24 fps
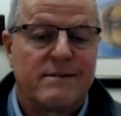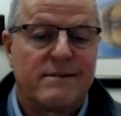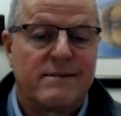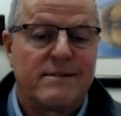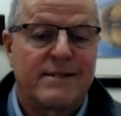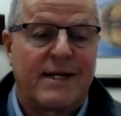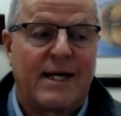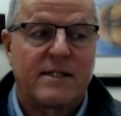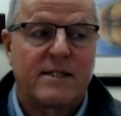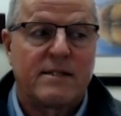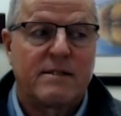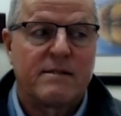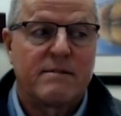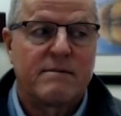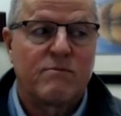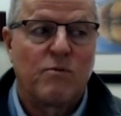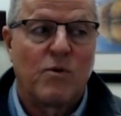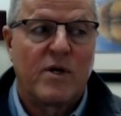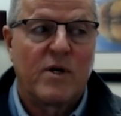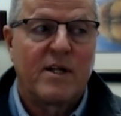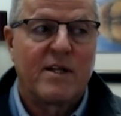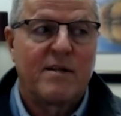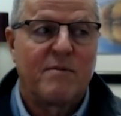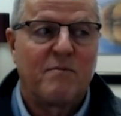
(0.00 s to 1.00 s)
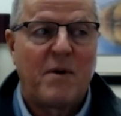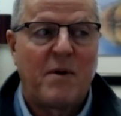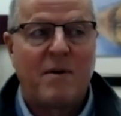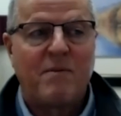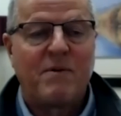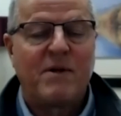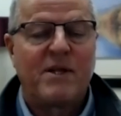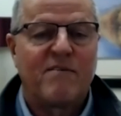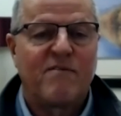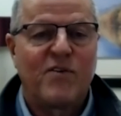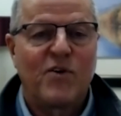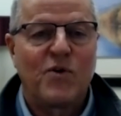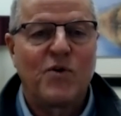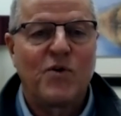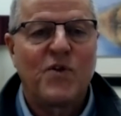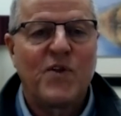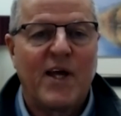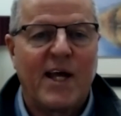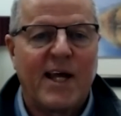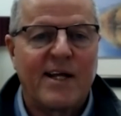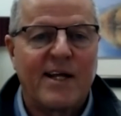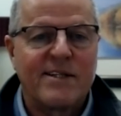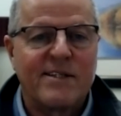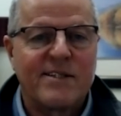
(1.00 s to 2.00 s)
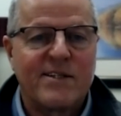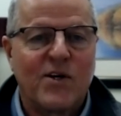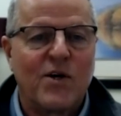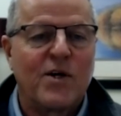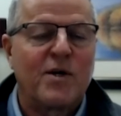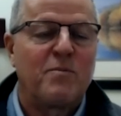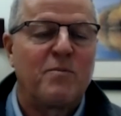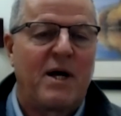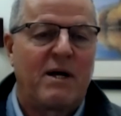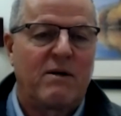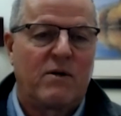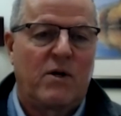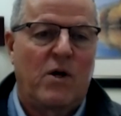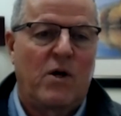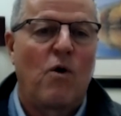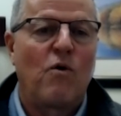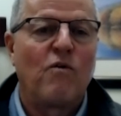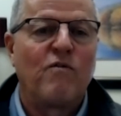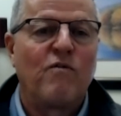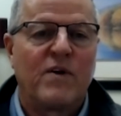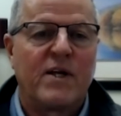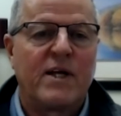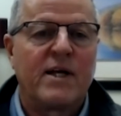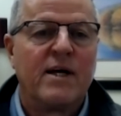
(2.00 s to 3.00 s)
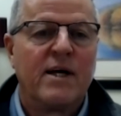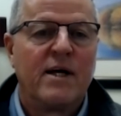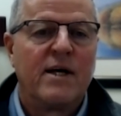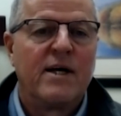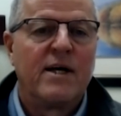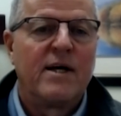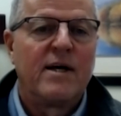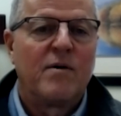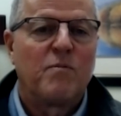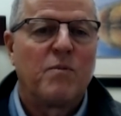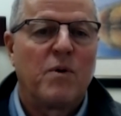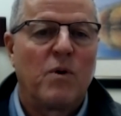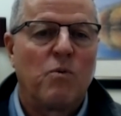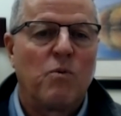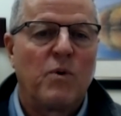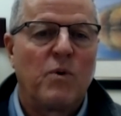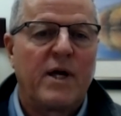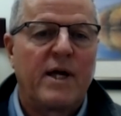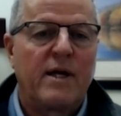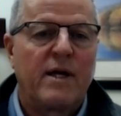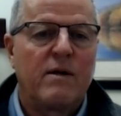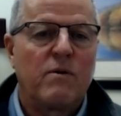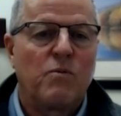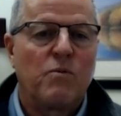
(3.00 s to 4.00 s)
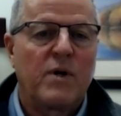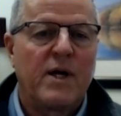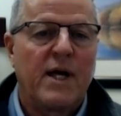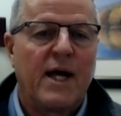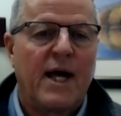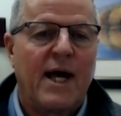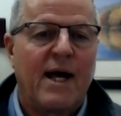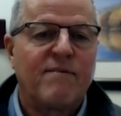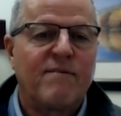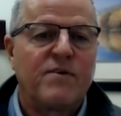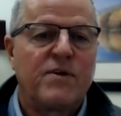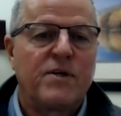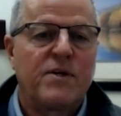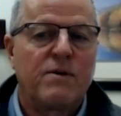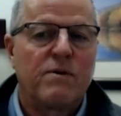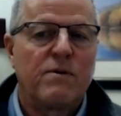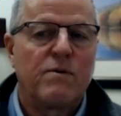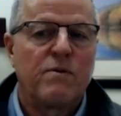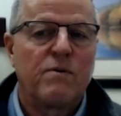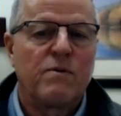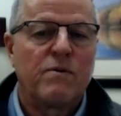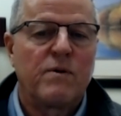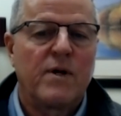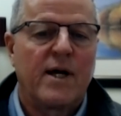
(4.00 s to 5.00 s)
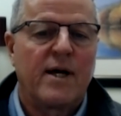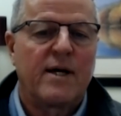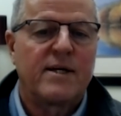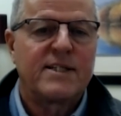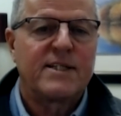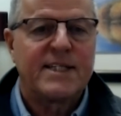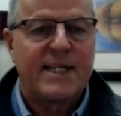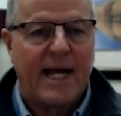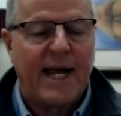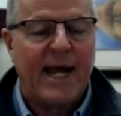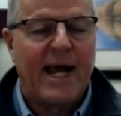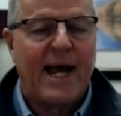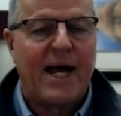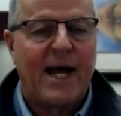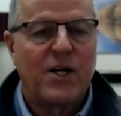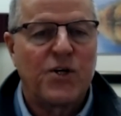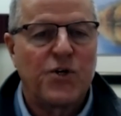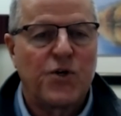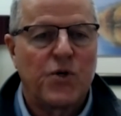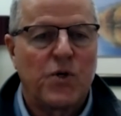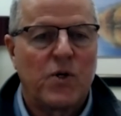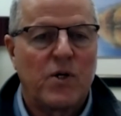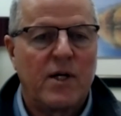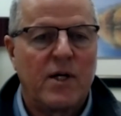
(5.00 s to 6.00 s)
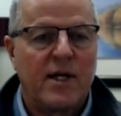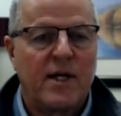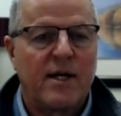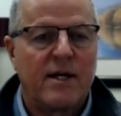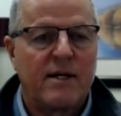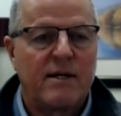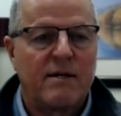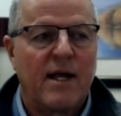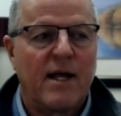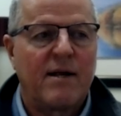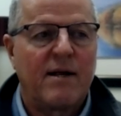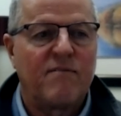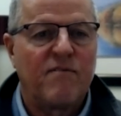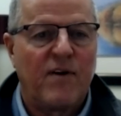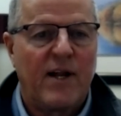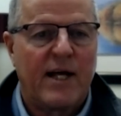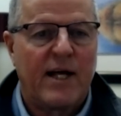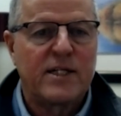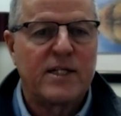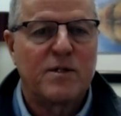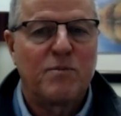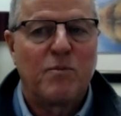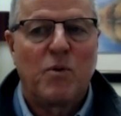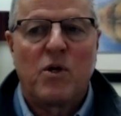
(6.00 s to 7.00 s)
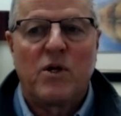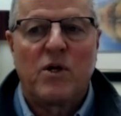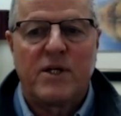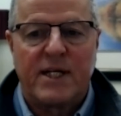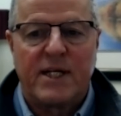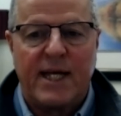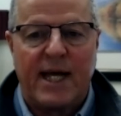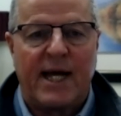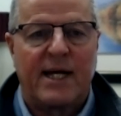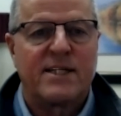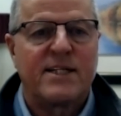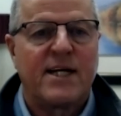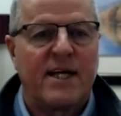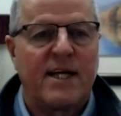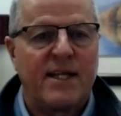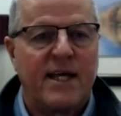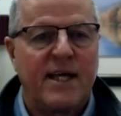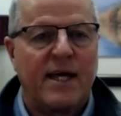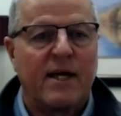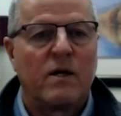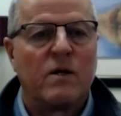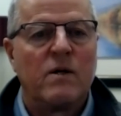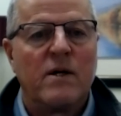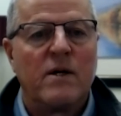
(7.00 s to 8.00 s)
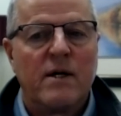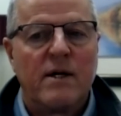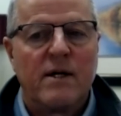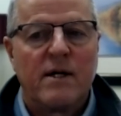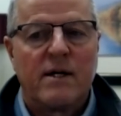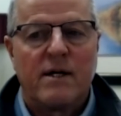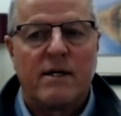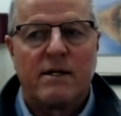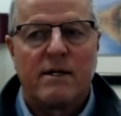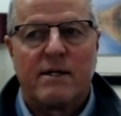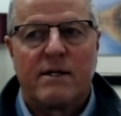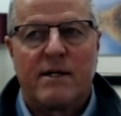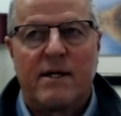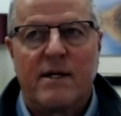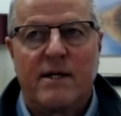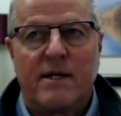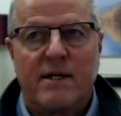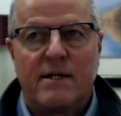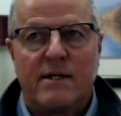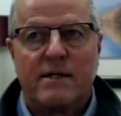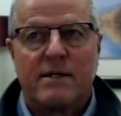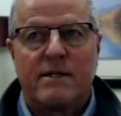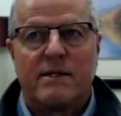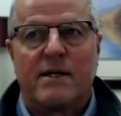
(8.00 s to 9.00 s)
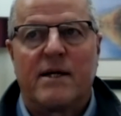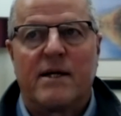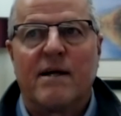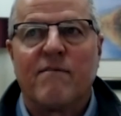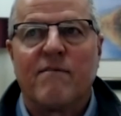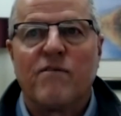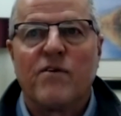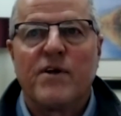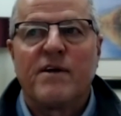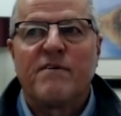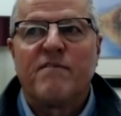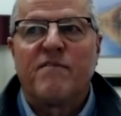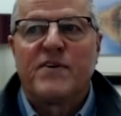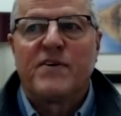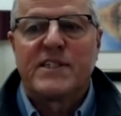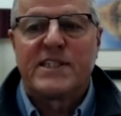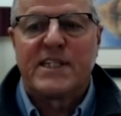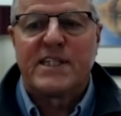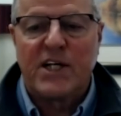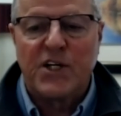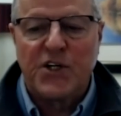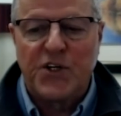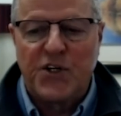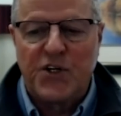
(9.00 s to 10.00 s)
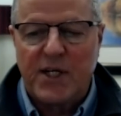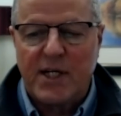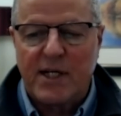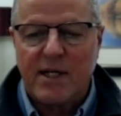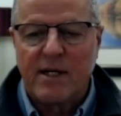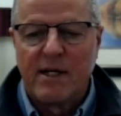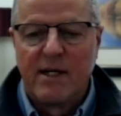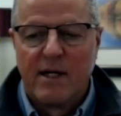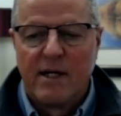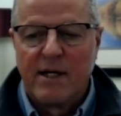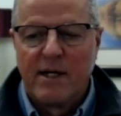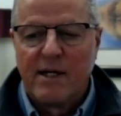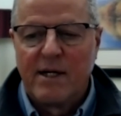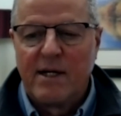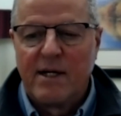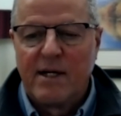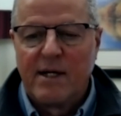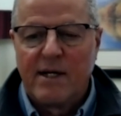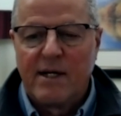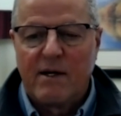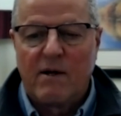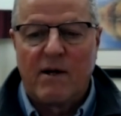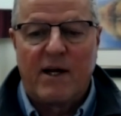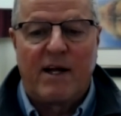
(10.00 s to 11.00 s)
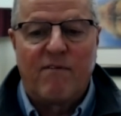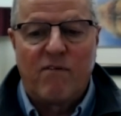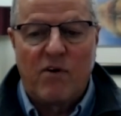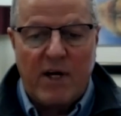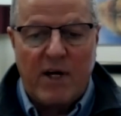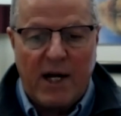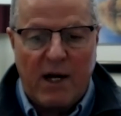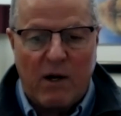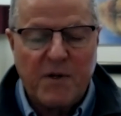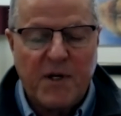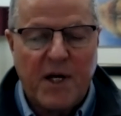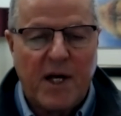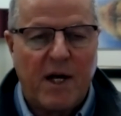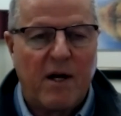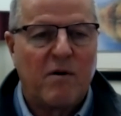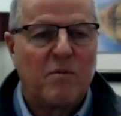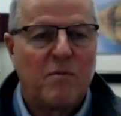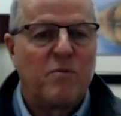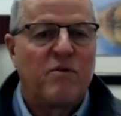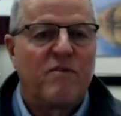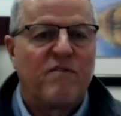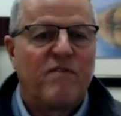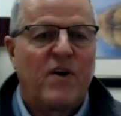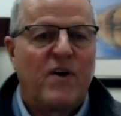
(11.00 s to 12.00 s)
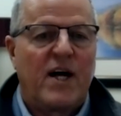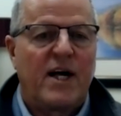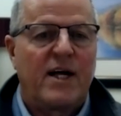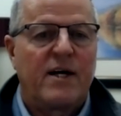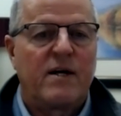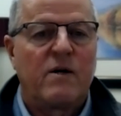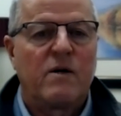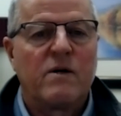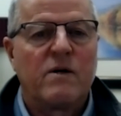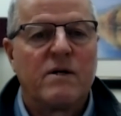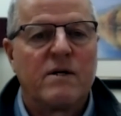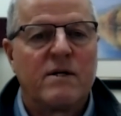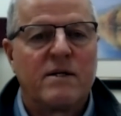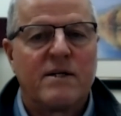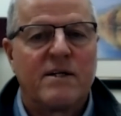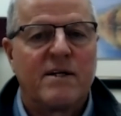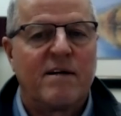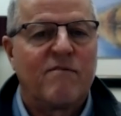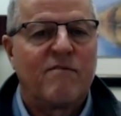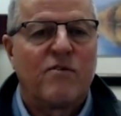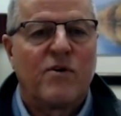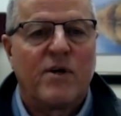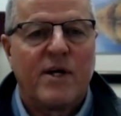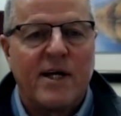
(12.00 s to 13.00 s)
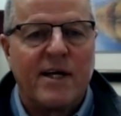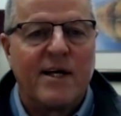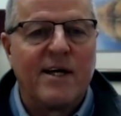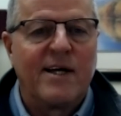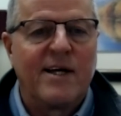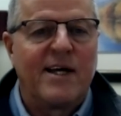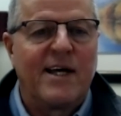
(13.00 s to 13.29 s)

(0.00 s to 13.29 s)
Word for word: that's one of the maybe the few things good about COVID. But we we have to uh, stay agile and and flexible. And yes, I think every physician, every healthcare provider, every